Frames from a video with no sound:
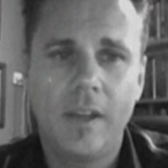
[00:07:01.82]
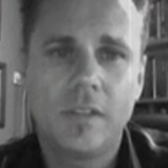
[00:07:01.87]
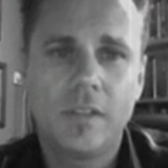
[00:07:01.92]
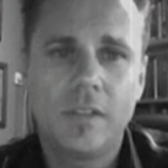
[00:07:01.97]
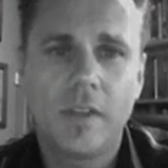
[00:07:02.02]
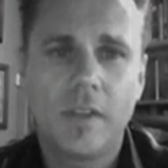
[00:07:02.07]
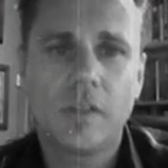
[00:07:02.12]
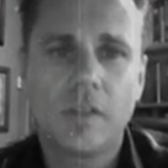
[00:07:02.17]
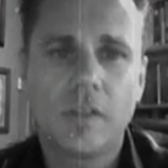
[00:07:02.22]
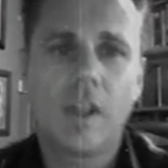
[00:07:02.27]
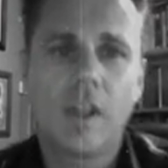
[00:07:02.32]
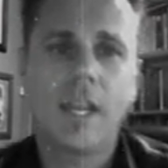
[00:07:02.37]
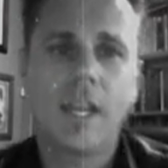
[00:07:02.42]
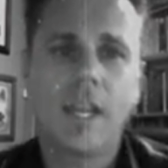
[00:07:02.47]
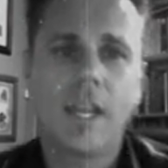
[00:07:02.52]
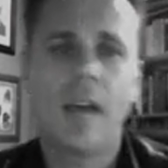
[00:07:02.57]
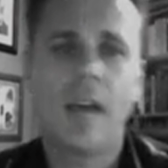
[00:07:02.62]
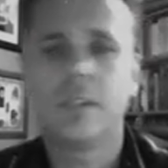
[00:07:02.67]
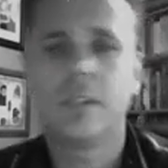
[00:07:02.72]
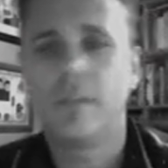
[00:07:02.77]
of those
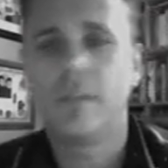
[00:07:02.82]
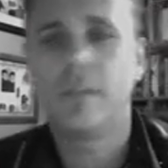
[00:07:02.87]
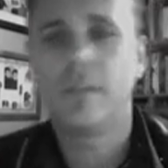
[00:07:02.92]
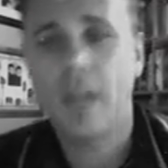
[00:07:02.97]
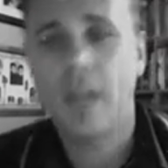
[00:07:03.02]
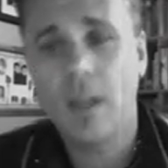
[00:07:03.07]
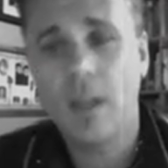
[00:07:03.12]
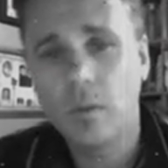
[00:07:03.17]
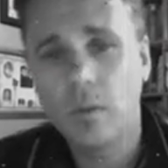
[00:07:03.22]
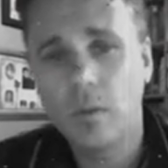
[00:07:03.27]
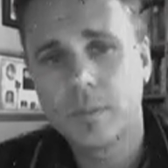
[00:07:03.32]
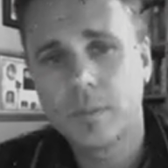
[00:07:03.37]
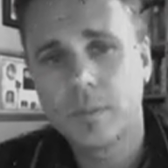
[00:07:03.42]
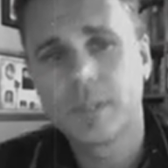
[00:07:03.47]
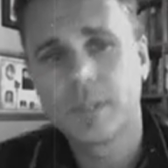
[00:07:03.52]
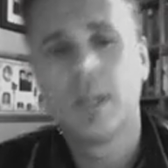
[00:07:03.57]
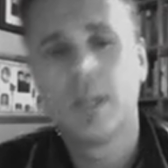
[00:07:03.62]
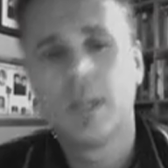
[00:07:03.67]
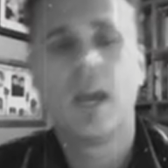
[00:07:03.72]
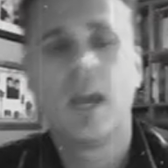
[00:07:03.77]
iCals if that helps.
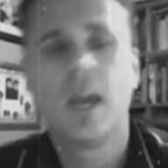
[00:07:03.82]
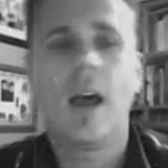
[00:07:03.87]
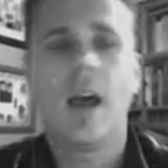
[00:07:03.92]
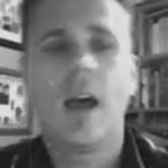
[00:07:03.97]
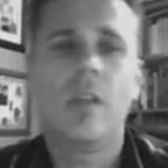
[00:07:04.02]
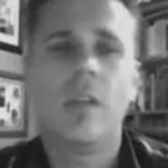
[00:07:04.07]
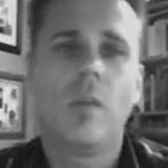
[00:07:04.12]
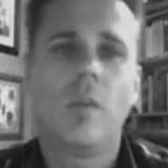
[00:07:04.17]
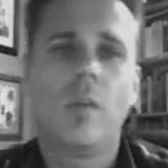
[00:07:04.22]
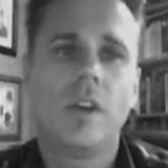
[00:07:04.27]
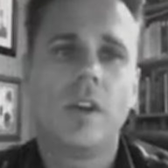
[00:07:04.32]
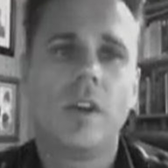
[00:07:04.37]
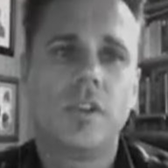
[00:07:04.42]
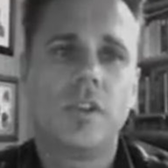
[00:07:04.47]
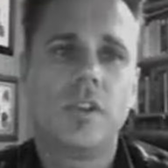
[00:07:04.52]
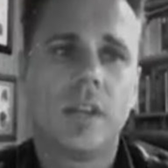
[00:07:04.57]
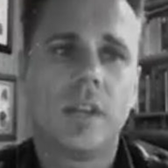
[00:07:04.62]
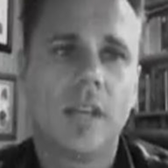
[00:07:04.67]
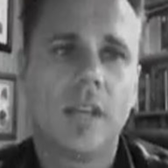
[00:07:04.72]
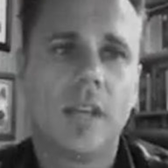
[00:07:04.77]
Otherwise you
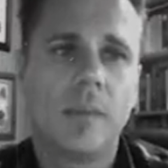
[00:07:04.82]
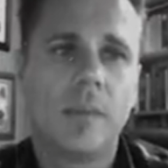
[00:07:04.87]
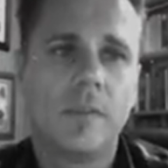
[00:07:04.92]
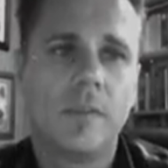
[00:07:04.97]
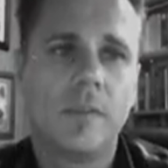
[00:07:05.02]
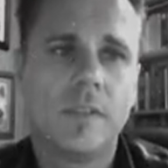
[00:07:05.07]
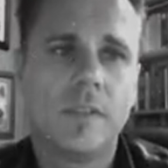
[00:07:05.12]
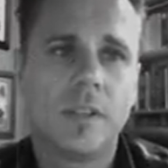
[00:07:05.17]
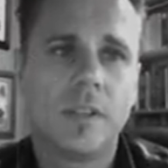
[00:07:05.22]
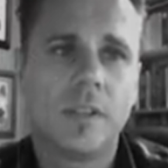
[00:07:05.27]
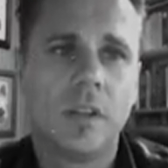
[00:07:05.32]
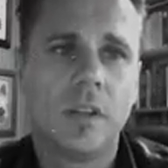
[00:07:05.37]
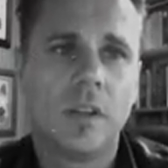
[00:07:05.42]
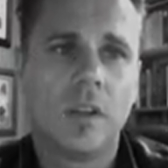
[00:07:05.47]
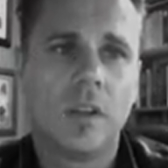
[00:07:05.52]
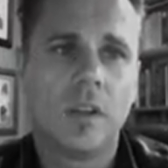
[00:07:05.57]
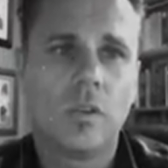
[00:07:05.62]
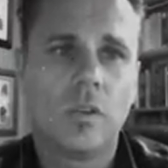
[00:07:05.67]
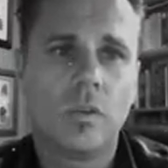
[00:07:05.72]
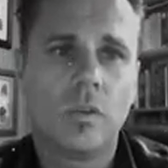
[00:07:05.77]
can come and visit
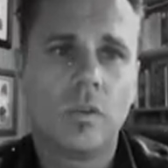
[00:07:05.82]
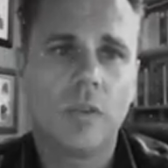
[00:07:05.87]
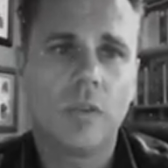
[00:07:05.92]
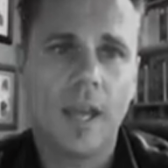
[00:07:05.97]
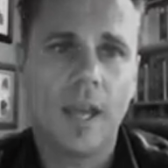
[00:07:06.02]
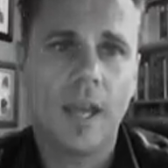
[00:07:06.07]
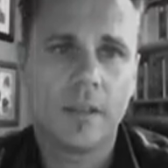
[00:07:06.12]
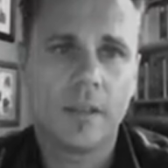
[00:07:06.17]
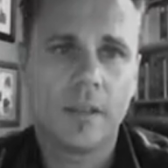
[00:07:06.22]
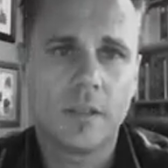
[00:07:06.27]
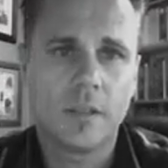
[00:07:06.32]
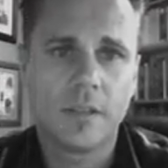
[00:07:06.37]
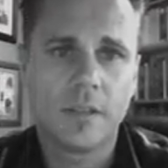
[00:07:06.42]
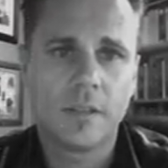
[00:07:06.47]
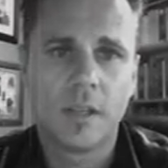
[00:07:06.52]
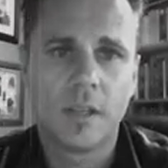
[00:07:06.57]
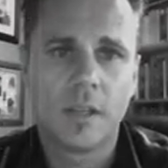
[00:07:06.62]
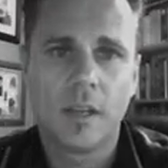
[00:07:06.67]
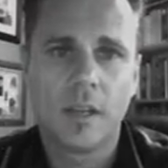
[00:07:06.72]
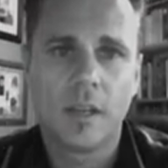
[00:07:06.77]
Google Calendars
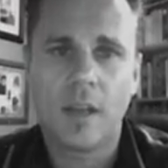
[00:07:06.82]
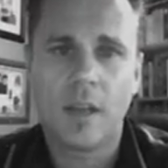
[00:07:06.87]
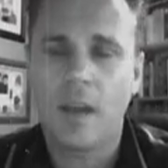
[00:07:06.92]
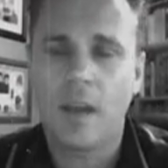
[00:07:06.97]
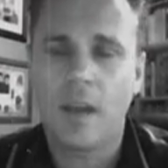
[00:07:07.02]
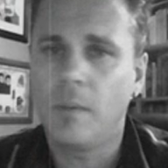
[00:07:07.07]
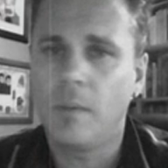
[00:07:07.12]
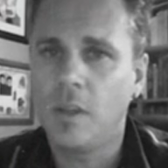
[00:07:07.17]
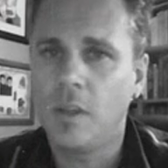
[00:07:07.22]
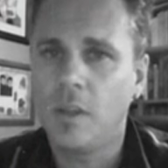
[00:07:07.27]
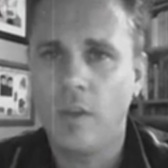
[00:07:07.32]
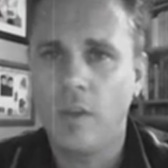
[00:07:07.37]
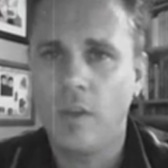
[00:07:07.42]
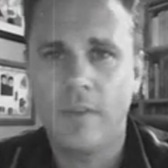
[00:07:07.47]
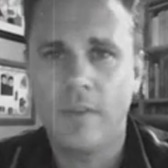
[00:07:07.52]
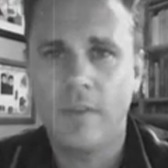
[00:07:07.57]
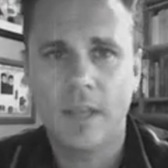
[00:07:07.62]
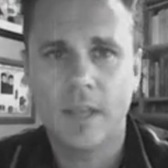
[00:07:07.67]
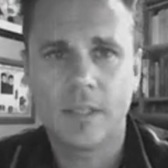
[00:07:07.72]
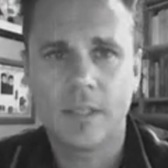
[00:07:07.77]
and you have
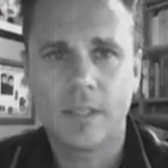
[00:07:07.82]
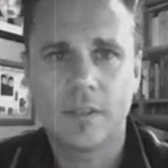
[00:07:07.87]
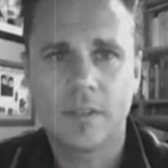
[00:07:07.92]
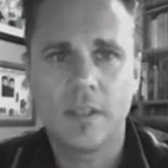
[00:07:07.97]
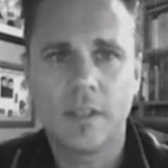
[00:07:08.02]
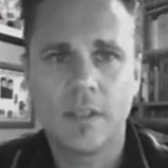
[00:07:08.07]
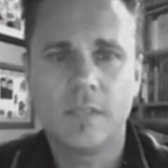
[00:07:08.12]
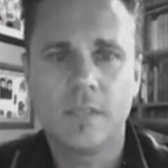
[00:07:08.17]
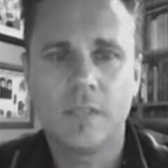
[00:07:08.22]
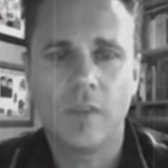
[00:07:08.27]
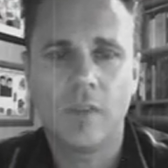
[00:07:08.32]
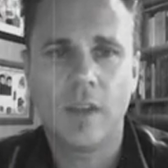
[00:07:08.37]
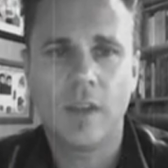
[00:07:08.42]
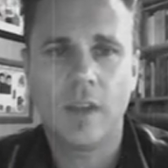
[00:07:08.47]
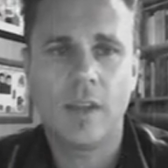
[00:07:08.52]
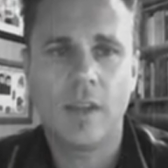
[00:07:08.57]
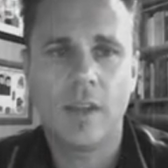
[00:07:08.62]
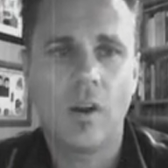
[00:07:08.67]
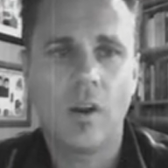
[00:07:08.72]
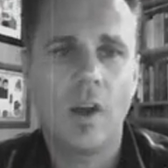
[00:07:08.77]
access to this via
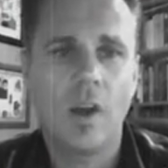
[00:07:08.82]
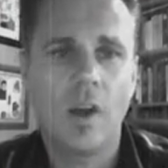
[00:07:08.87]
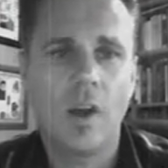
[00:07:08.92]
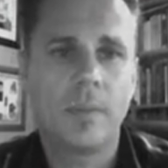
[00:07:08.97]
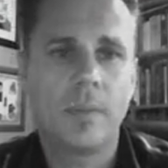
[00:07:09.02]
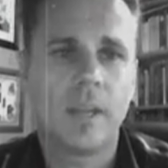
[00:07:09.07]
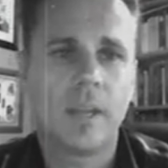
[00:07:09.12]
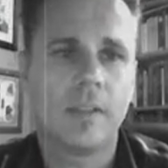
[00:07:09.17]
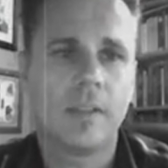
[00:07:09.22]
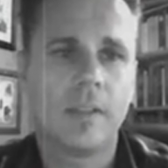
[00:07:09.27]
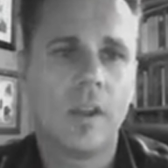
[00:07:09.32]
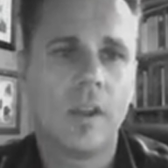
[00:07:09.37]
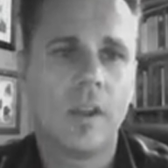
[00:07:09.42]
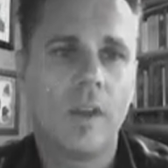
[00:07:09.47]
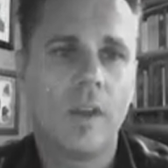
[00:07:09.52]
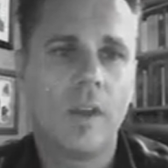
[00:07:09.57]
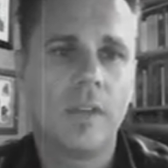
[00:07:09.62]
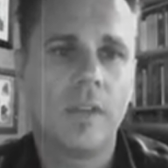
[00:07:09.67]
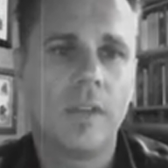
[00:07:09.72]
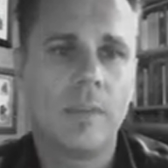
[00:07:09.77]
that hyperlink that I've
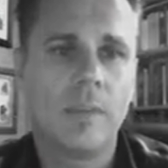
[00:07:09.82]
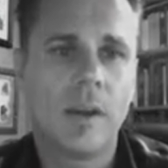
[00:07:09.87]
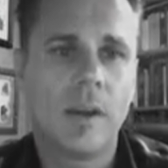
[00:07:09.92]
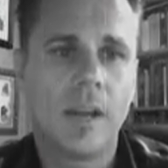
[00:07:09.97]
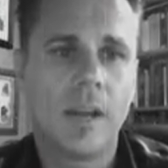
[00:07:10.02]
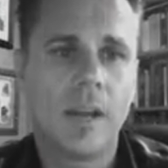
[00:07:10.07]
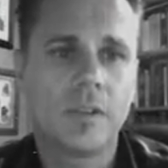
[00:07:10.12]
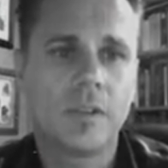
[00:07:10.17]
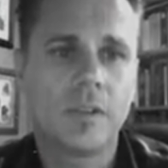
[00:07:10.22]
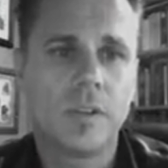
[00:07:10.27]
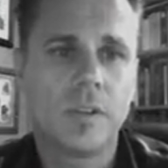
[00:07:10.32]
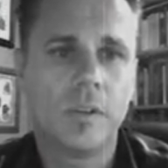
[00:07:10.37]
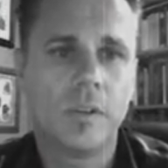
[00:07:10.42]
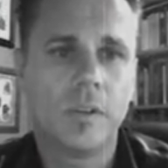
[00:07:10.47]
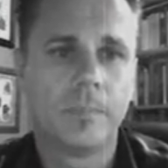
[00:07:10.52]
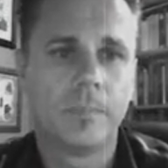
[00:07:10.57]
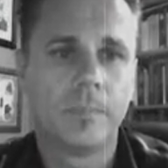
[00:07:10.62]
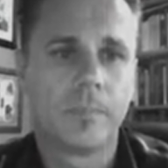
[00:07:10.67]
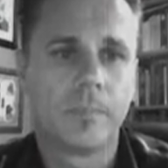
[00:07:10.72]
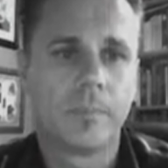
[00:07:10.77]
emailed out to you.
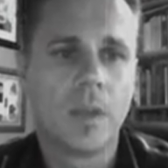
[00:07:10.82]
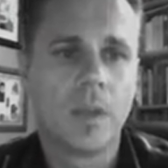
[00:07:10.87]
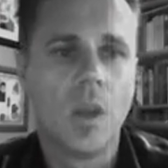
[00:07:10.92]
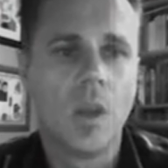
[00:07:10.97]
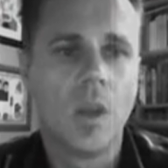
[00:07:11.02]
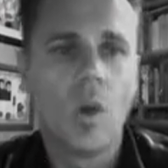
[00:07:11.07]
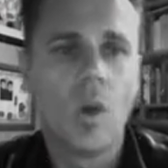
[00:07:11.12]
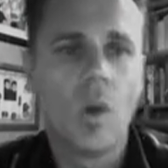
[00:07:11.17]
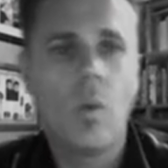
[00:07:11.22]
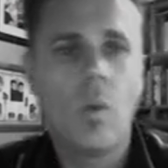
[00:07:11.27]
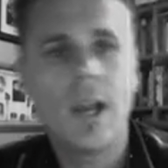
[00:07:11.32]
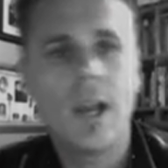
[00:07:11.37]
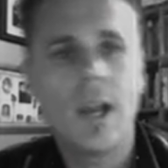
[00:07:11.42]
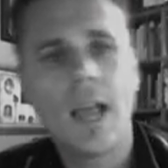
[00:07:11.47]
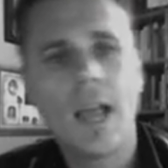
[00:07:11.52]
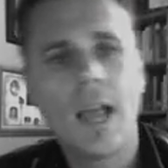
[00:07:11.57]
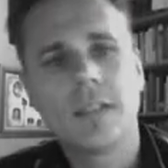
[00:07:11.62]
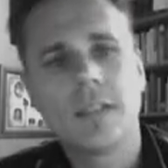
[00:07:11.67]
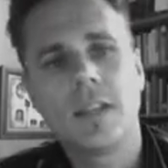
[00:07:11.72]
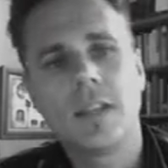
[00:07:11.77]
One
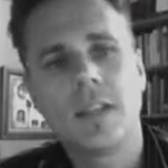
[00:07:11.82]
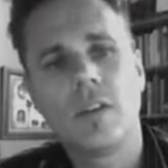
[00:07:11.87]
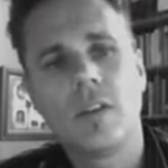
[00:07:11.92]
last thing on